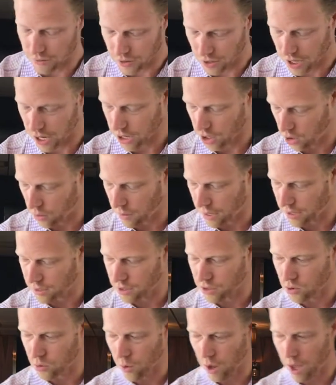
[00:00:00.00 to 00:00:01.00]
knives that Cutco
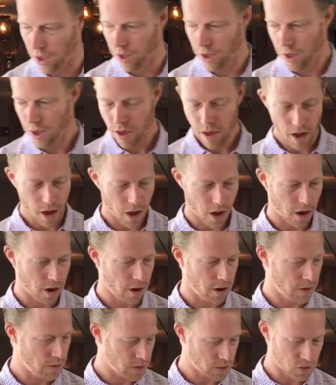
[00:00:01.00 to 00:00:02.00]
makes as well
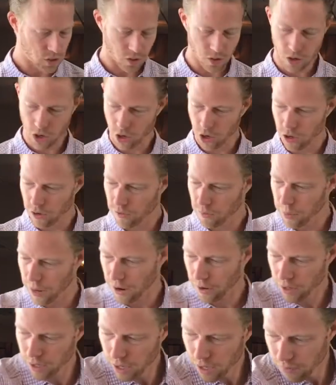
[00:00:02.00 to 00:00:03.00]
are this little curved
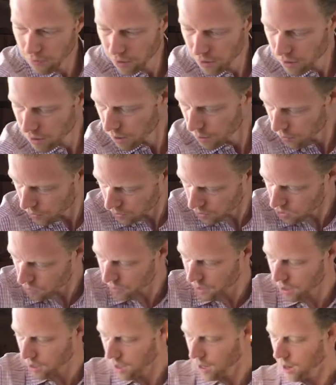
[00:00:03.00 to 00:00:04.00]
paring knife here, the bird's
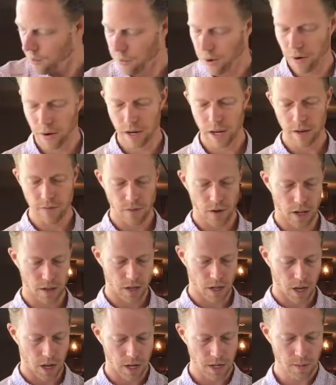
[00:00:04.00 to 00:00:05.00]
beak paring knife. On
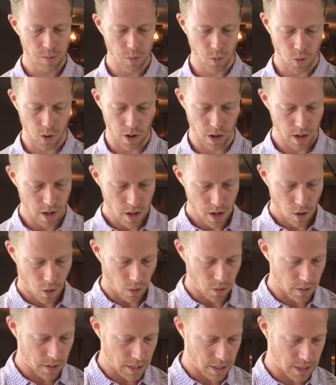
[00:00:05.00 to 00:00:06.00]
the cutting board,
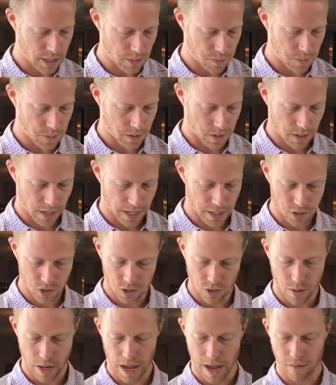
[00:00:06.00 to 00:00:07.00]
only the tip of it, I
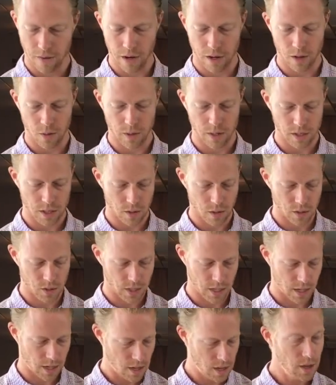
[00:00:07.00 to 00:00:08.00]
just don't have it, otherwise I wouldn't
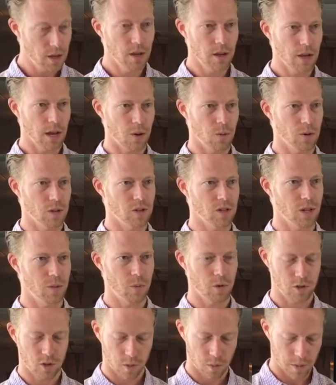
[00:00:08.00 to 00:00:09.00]
have said
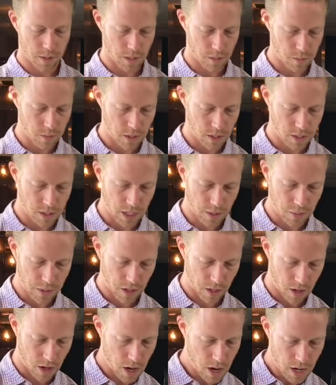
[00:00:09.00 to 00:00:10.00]
bird's beak, but the tip
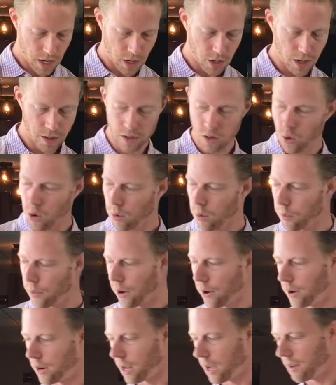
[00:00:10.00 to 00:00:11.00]
here, how the normal
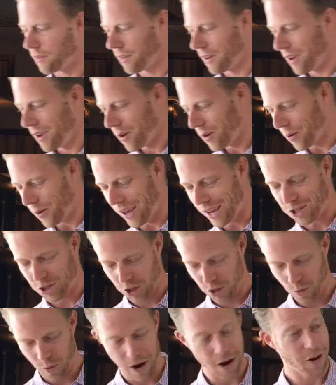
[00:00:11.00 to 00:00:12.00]
paring knife will
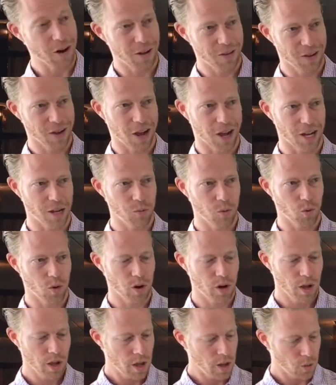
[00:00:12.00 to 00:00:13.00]
actually wear it on the cutting
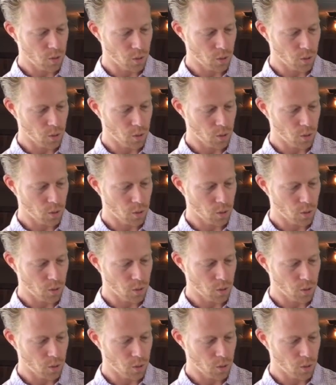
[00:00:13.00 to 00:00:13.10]
board?